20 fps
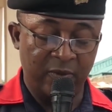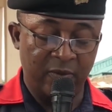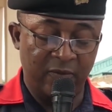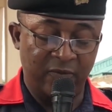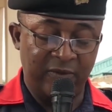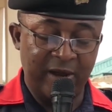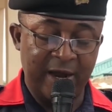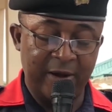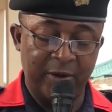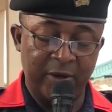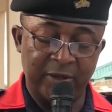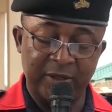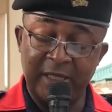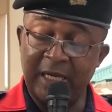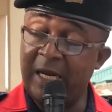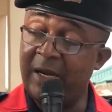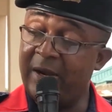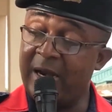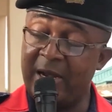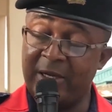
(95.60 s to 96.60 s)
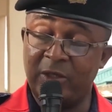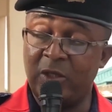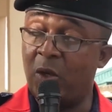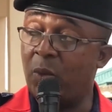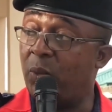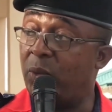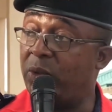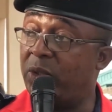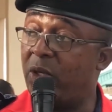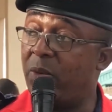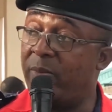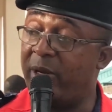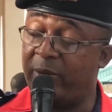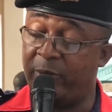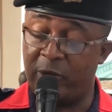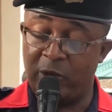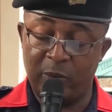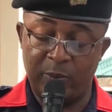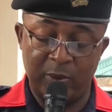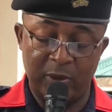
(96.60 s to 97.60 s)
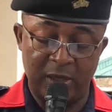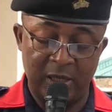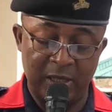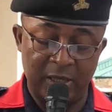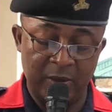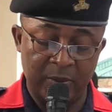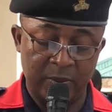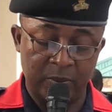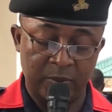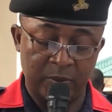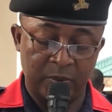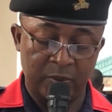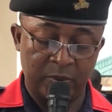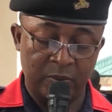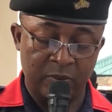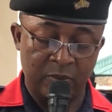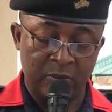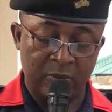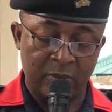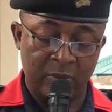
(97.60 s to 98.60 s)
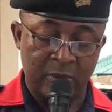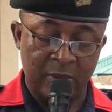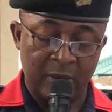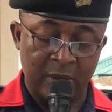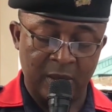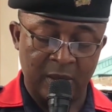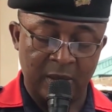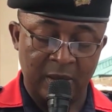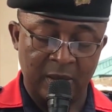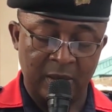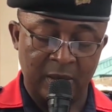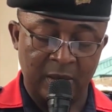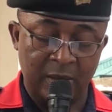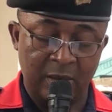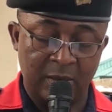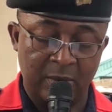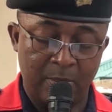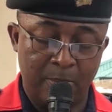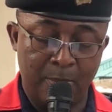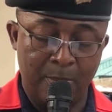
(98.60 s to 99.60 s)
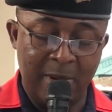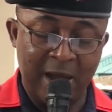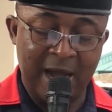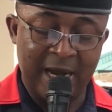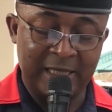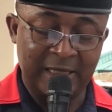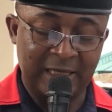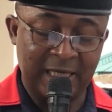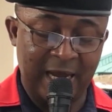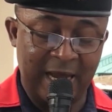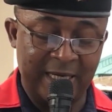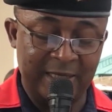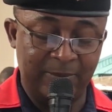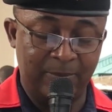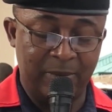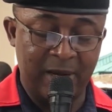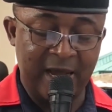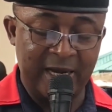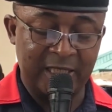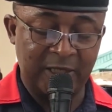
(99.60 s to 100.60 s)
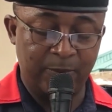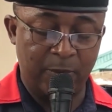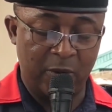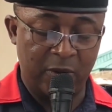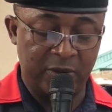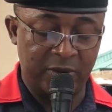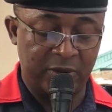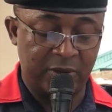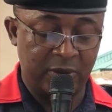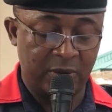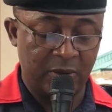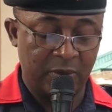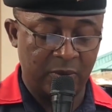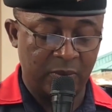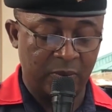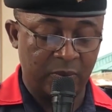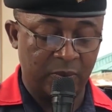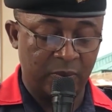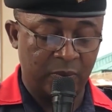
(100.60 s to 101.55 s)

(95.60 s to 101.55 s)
from various areas of the Gusau metropolis marked as black spots.